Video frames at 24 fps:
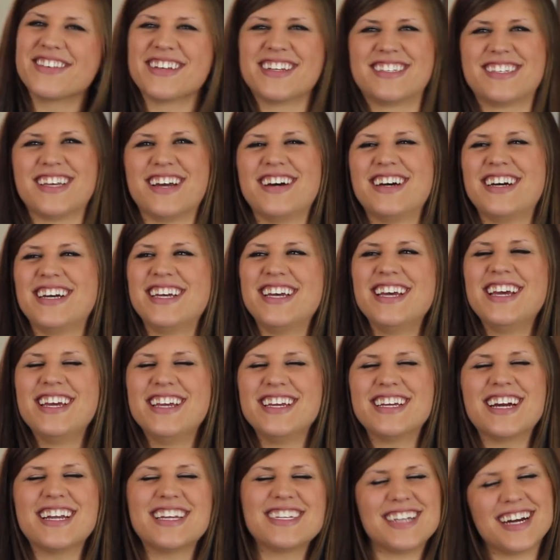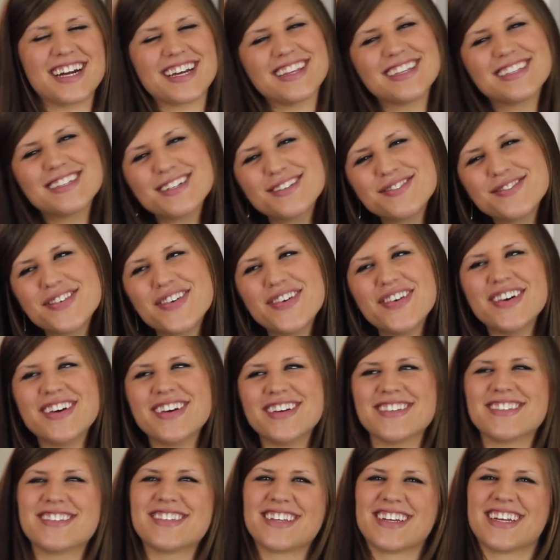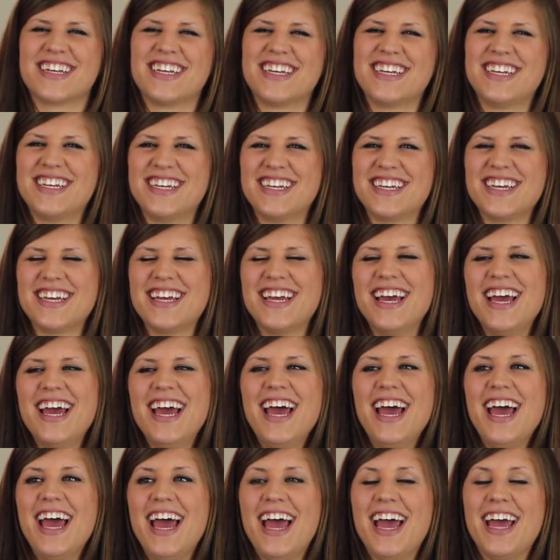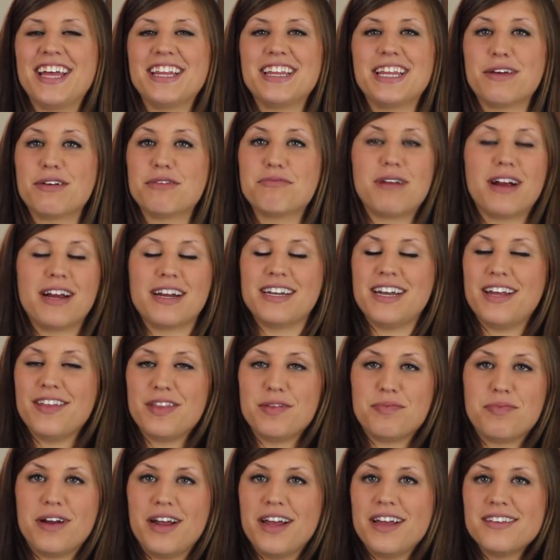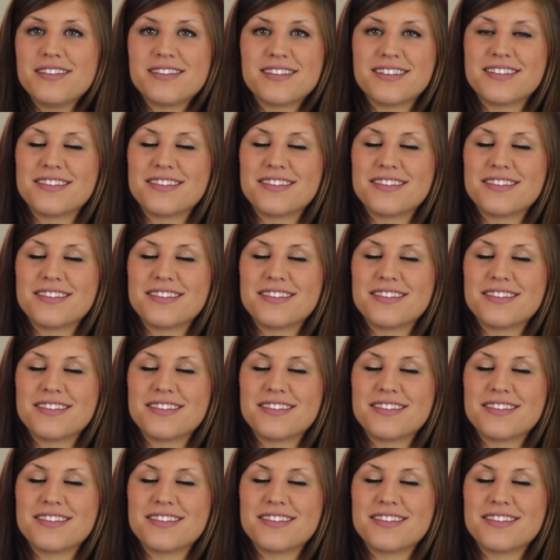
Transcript: And so you kind of talk in this little voice, and and they would bargain down the price.